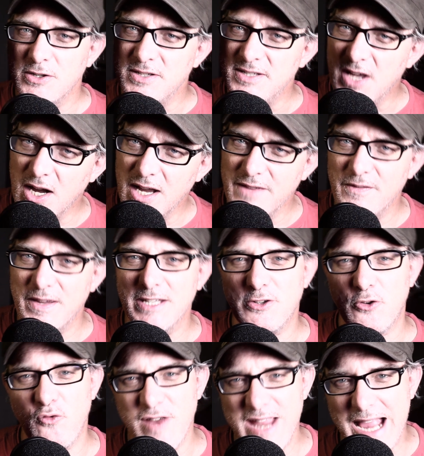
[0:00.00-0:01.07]
to dive
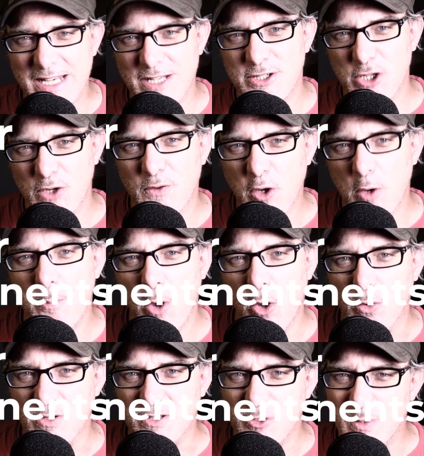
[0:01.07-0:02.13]
into React Server
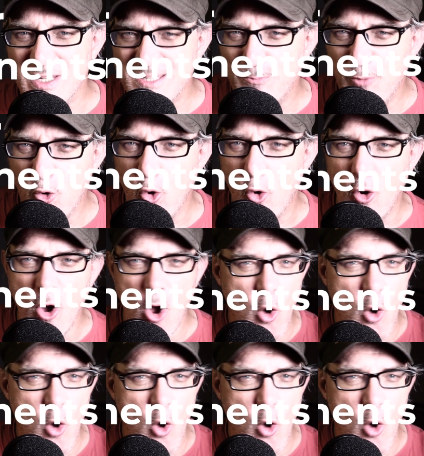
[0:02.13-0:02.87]
Components to explore